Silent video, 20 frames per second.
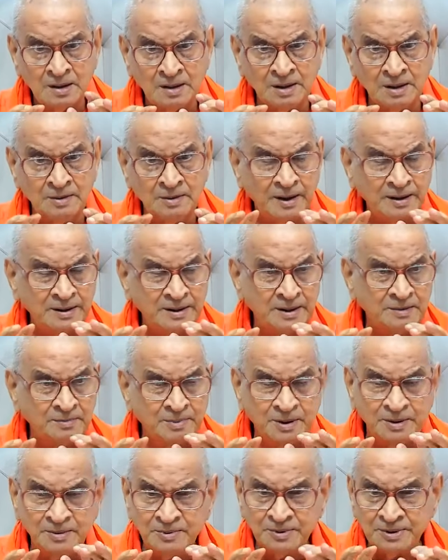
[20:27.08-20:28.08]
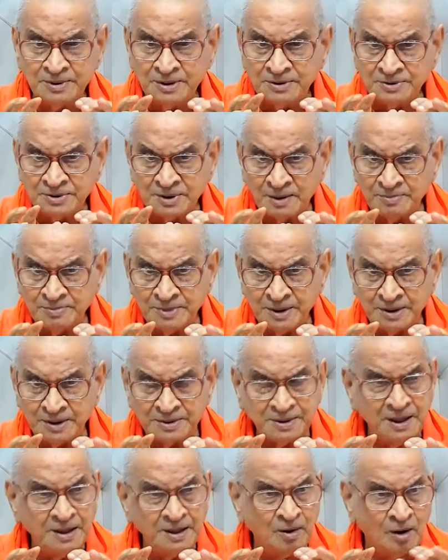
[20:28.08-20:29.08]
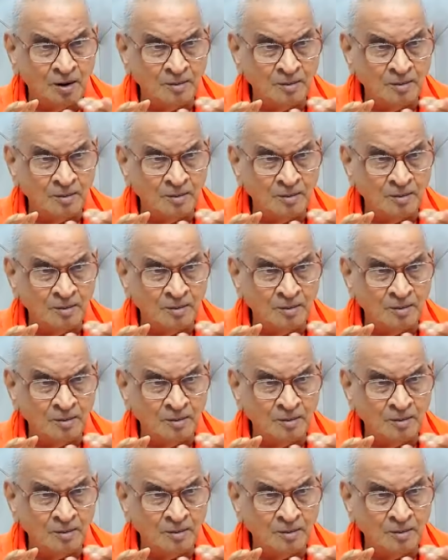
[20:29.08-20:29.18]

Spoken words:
divided between the subject and